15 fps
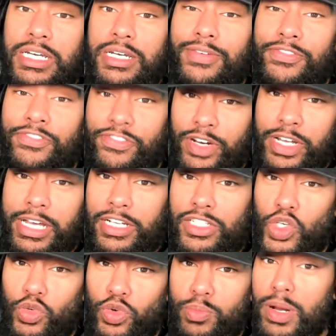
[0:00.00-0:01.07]
the flick.
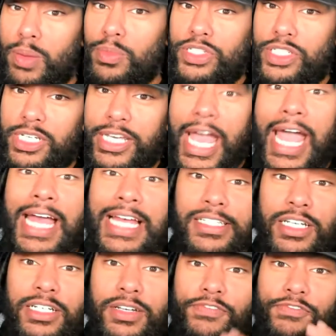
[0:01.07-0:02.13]
So remember, she
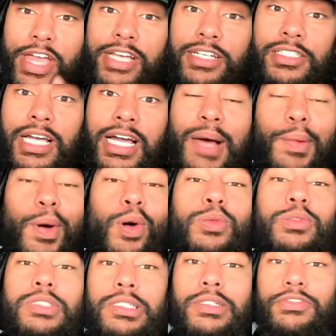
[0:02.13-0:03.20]
casted the FaceTime
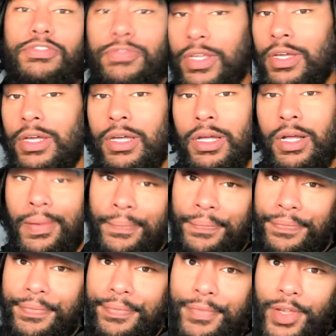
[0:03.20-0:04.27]
onto the.
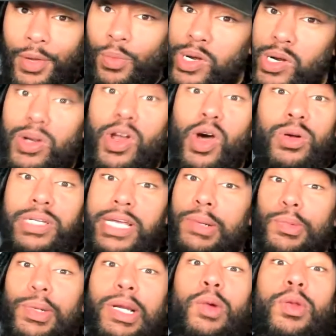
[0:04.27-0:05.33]
We don't know
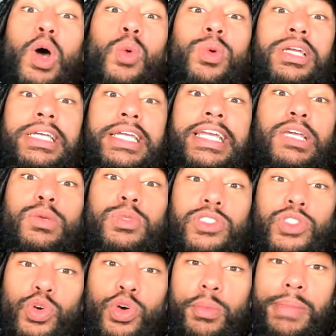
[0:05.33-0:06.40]
what Diddy was
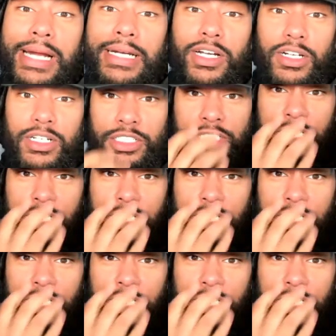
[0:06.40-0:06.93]
doing back there because she